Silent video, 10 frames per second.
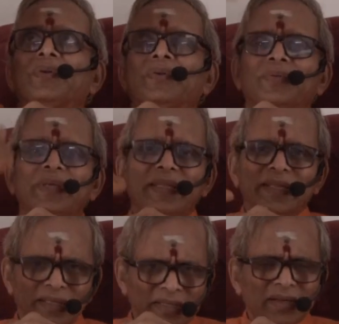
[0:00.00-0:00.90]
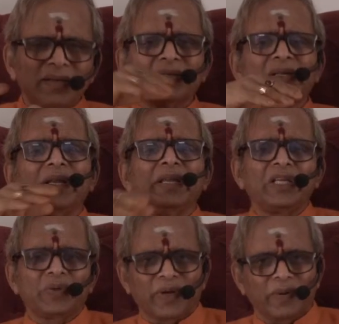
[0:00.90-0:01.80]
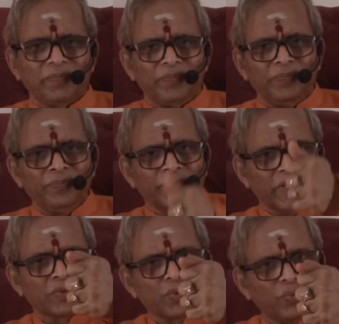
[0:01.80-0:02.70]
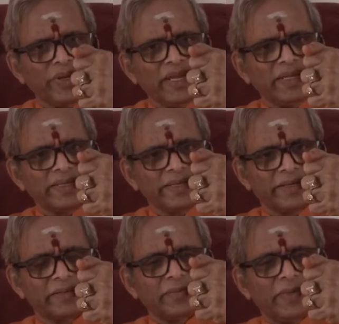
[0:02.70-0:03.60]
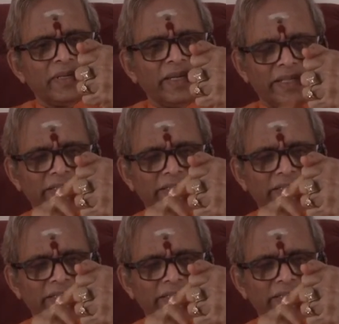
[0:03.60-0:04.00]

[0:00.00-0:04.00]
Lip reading: to see. This is called Shanishvara. The Surya is here in the